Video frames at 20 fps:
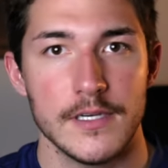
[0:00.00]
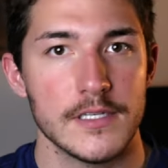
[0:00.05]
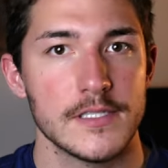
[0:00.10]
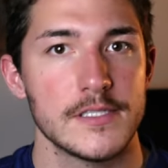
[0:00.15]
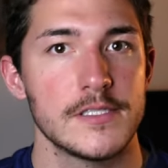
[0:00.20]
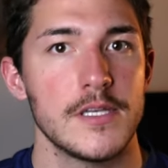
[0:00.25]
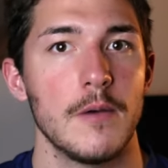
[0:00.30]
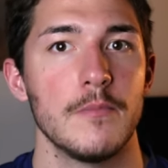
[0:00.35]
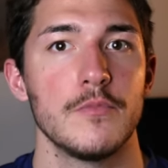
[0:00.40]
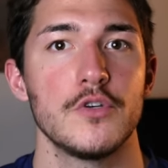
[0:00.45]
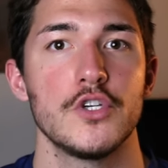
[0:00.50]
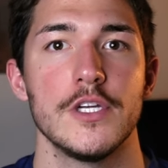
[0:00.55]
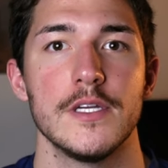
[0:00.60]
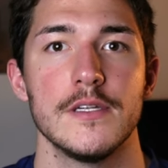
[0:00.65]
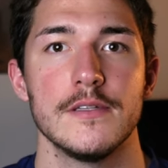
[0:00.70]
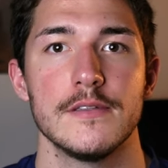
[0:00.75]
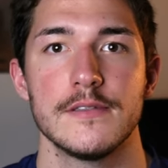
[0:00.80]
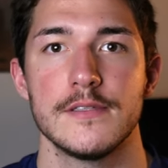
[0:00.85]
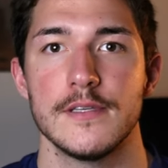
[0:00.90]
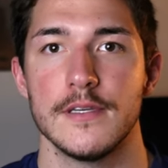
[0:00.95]

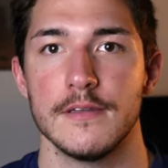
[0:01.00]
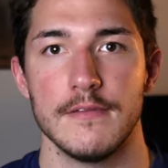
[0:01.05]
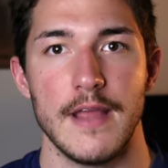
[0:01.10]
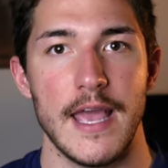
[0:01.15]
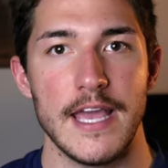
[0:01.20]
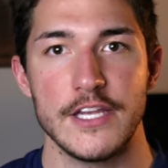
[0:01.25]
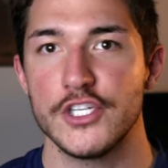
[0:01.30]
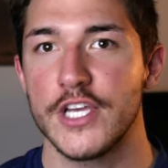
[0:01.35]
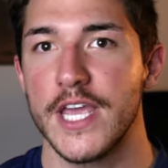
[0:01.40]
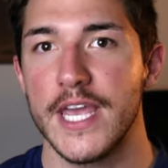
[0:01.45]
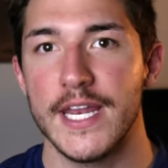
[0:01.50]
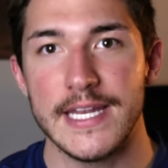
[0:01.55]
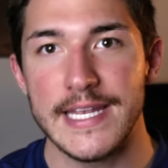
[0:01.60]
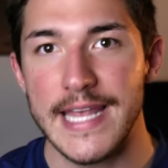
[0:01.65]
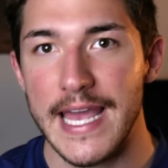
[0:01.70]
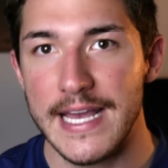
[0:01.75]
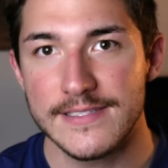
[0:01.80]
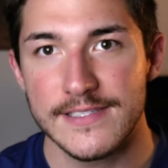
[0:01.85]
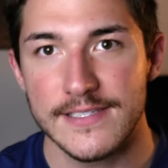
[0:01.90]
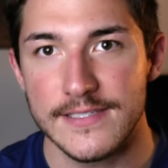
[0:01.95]
assumptions, and educated
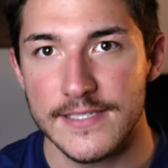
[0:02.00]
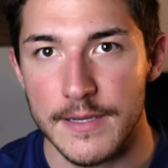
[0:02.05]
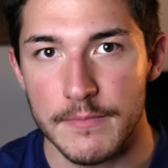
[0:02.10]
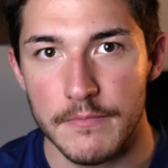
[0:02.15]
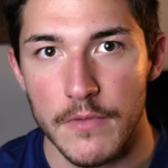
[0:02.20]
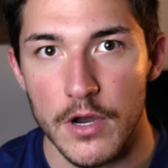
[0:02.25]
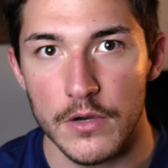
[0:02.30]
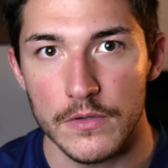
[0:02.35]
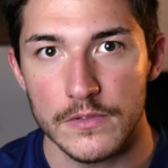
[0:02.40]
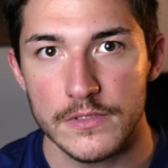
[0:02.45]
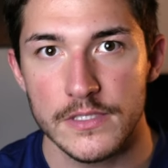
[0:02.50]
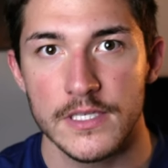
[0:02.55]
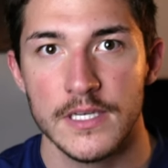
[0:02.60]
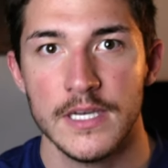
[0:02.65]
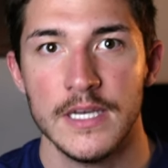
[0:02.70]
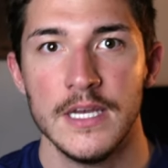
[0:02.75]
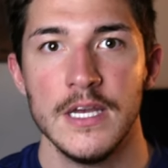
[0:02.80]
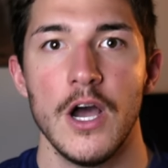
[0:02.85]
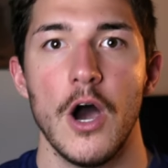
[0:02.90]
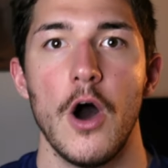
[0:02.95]
guesses at most.
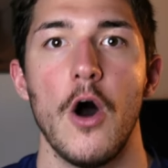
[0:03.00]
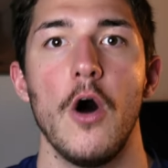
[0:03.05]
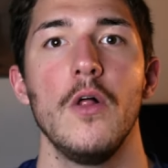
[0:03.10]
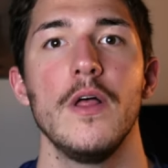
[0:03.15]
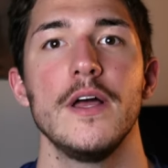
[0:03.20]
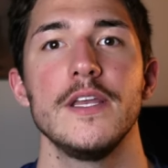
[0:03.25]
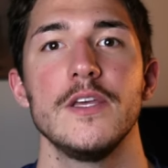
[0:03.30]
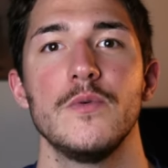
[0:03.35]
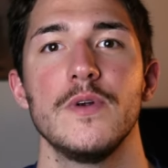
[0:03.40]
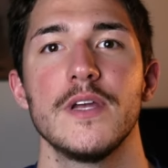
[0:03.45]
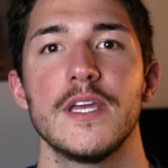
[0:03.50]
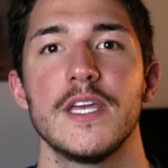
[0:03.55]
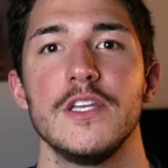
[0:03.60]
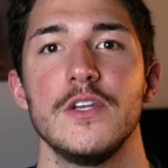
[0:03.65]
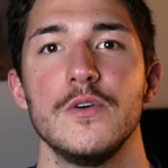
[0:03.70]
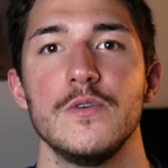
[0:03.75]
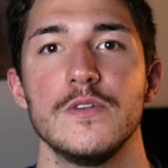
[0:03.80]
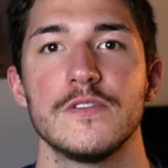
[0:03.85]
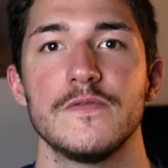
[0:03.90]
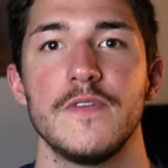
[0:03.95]
All anyone can
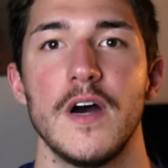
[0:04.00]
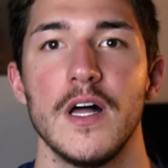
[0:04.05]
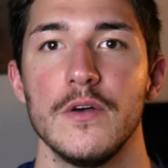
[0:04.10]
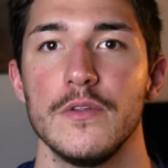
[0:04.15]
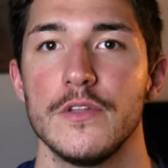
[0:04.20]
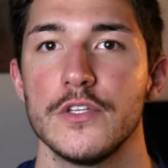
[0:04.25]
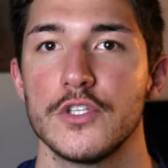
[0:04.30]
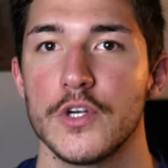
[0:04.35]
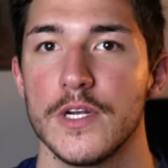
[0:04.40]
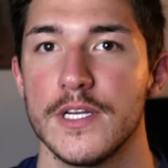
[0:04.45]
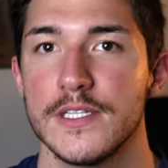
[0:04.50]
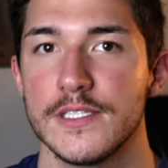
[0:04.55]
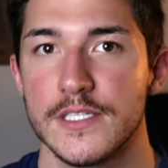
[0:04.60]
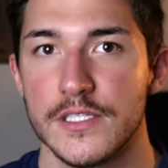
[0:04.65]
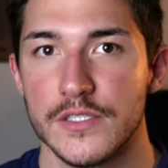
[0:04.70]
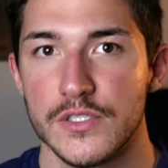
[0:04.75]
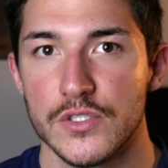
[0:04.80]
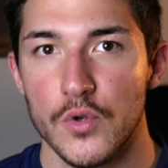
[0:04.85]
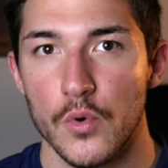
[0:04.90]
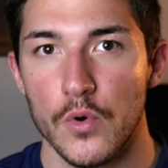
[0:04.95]
do is follow the trends
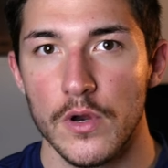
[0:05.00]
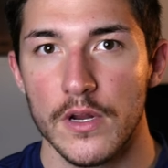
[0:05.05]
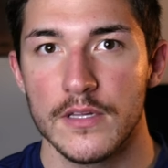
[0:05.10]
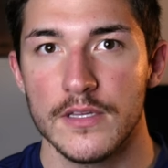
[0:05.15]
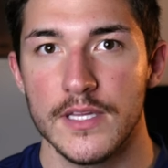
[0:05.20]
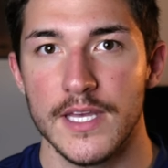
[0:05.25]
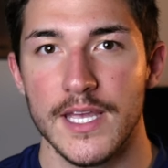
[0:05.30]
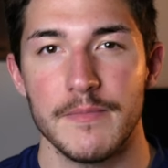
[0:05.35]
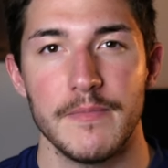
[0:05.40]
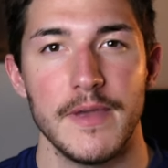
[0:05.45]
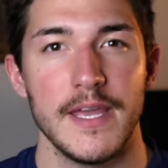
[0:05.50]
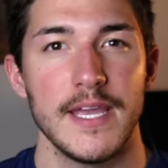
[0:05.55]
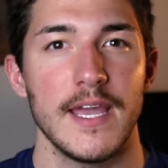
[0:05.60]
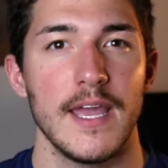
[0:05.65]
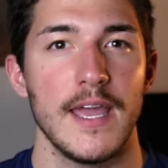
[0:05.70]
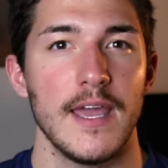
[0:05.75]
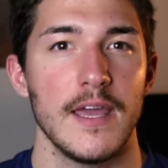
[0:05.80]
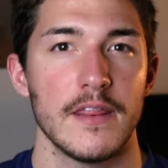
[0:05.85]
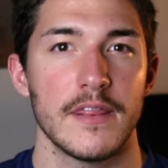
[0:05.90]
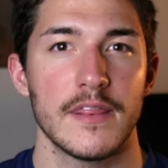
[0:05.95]
historically and make
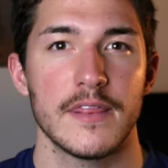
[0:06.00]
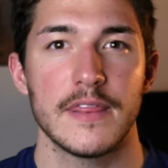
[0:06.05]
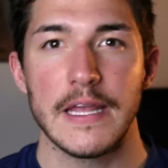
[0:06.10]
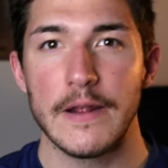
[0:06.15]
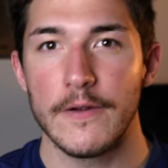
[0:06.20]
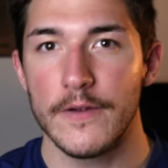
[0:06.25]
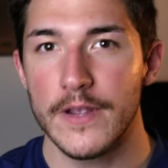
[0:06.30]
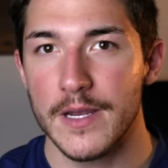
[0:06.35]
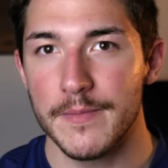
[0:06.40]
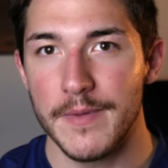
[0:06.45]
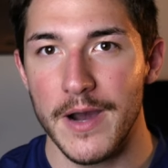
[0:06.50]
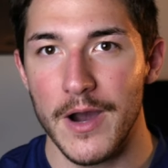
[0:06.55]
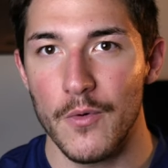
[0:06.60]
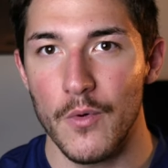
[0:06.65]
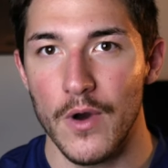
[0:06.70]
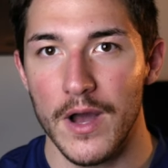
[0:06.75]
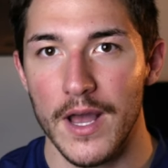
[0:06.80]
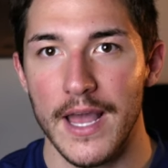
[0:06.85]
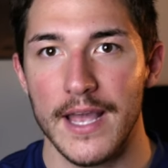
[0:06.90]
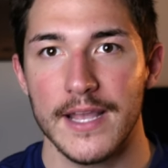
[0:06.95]
a theory about
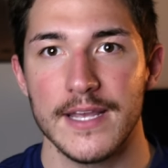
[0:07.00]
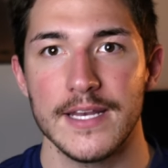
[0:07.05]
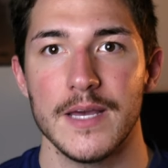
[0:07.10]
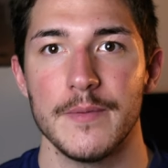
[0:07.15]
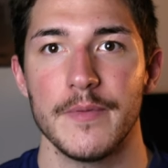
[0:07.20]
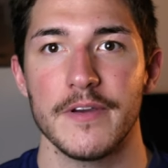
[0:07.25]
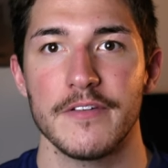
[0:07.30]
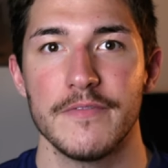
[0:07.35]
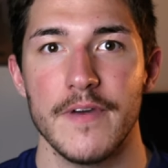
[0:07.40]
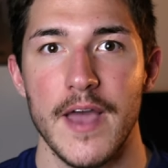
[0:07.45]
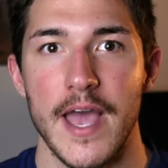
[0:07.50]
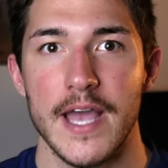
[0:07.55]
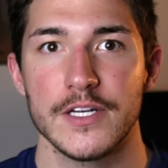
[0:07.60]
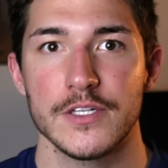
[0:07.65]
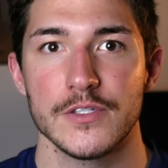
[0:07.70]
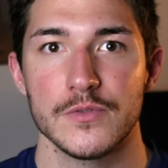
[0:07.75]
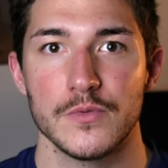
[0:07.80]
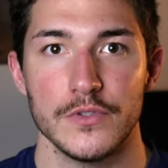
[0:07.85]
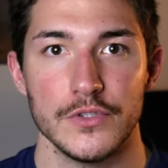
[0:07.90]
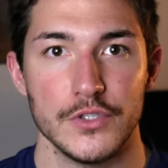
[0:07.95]
what economic
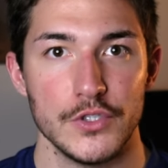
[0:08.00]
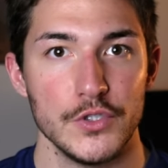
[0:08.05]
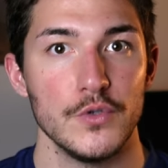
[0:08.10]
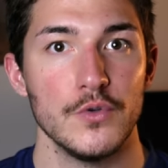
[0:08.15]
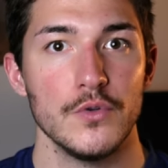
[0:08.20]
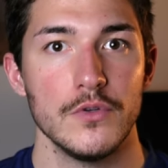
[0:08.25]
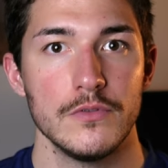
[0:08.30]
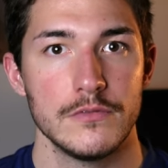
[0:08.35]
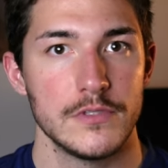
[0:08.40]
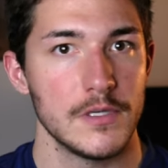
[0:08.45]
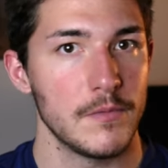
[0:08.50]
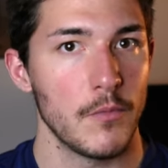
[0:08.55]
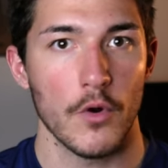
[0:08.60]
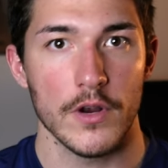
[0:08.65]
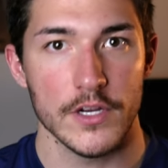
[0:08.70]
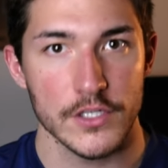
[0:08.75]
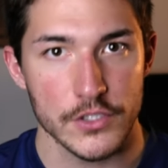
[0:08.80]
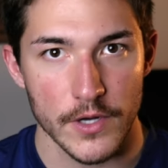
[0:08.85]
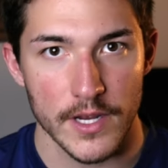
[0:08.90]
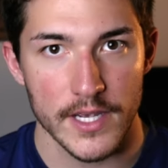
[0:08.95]
factors will do to
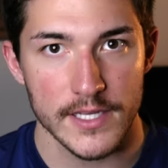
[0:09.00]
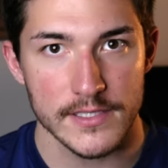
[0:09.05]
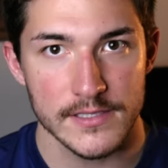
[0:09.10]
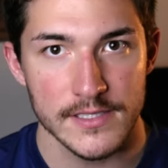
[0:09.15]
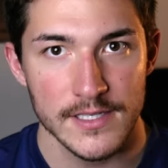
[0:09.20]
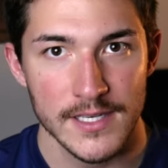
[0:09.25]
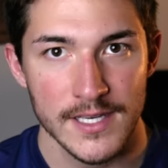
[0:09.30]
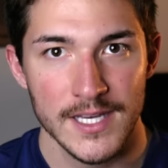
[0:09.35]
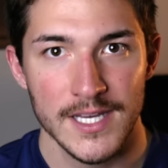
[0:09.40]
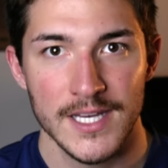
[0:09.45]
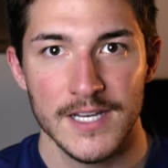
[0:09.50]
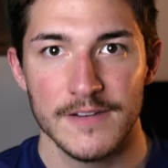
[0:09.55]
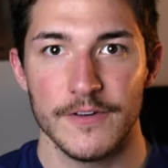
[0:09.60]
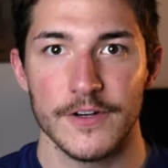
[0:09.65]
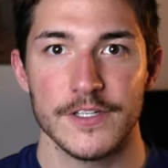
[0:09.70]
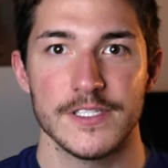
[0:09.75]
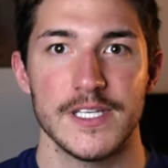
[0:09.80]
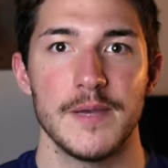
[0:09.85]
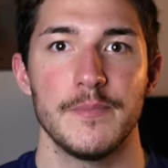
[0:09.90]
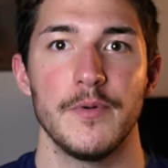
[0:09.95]
mortgage rates. For
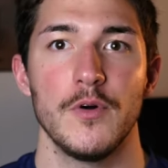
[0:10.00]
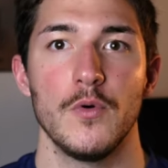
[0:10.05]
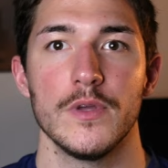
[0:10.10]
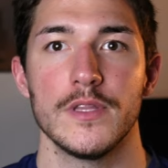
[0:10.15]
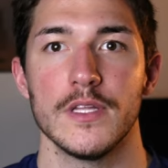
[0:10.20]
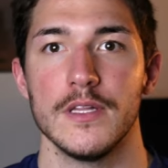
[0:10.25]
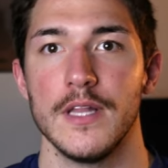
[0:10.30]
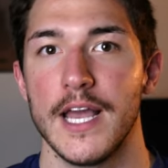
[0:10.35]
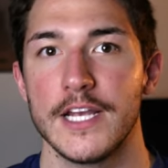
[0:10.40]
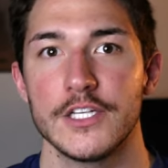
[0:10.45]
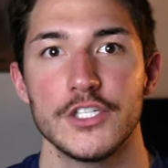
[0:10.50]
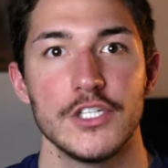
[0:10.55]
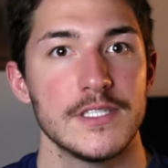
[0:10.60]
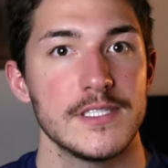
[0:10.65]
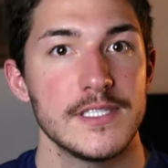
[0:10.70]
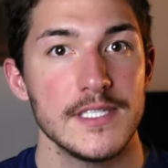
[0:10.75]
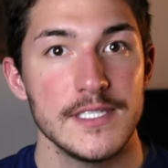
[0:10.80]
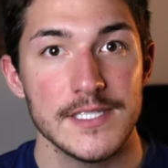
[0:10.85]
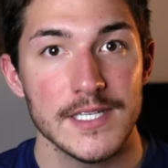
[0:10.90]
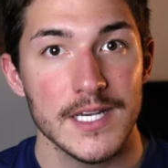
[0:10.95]
example, with election
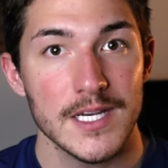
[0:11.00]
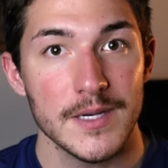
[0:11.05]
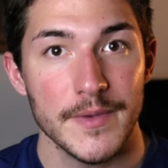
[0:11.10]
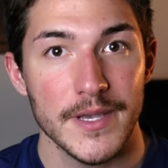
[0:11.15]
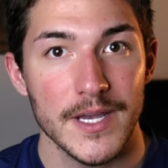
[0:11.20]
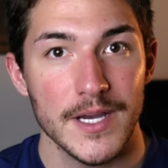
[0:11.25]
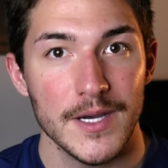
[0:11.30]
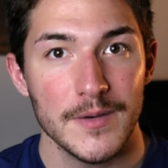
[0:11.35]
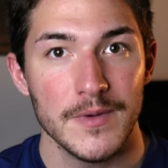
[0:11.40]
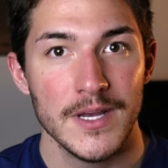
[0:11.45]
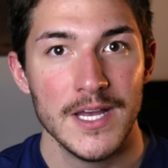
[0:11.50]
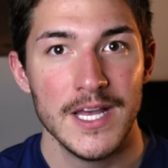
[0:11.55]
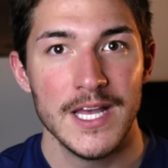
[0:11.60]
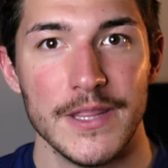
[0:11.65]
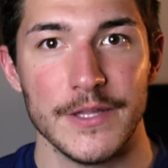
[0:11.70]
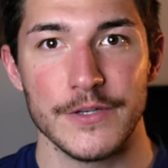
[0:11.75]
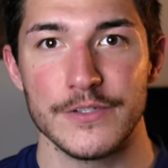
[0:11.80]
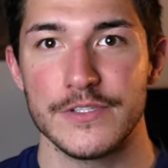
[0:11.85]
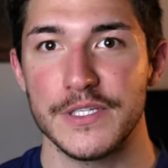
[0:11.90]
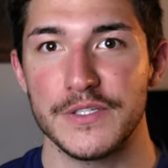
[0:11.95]
season coming up,
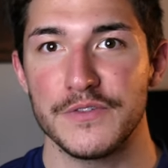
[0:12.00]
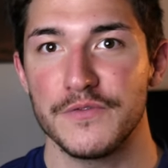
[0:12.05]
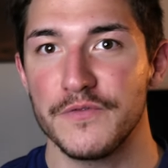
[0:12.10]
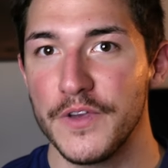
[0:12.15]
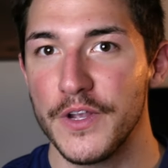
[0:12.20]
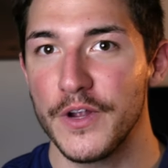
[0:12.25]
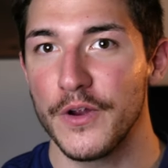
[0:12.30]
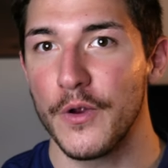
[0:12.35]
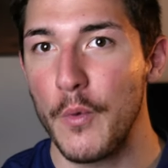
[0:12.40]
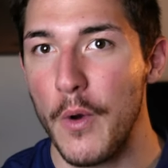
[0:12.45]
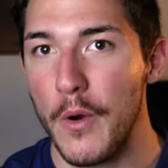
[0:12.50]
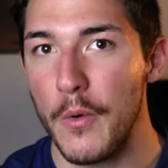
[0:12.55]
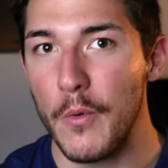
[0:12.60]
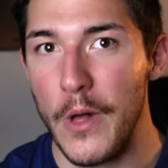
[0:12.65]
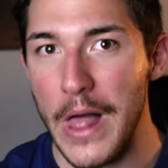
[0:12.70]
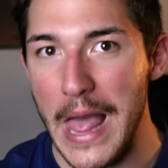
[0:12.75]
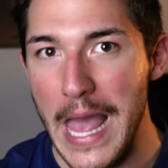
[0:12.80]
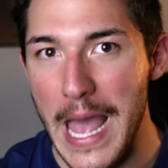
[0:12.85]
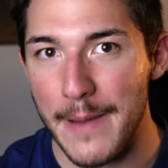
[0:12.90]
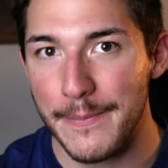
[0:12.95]
there's this fear of what
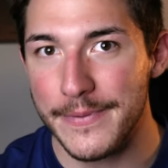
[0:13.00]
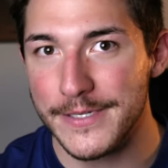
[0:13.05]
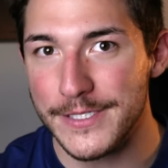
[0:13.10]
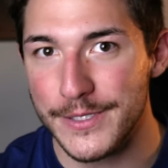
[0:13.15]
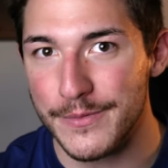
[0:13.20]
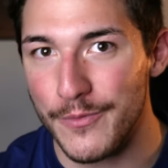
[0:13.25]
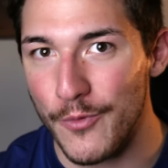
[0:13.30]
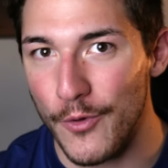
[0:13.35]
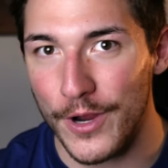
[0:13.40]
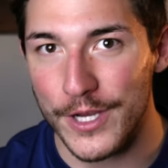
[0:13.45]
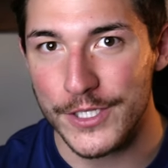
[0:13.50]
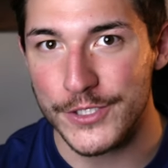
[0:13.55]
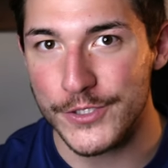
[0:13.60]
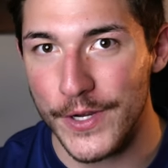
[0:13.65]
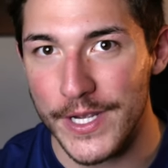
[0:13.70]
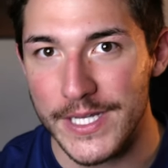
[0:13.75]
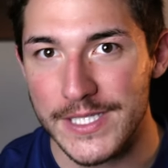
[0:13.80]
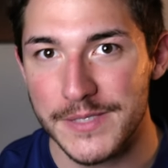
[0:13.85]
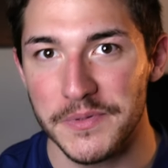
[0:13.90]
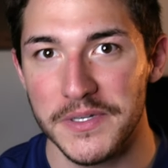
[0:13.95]
will happen to the mortgage
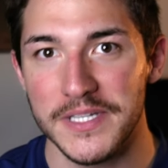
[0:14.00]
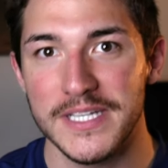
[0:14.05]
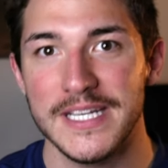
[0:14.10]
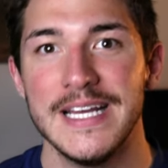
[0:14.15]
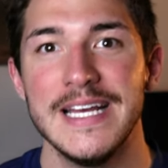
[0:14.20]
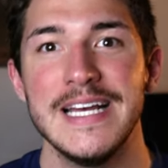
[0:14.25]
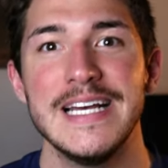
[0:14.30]
rates, but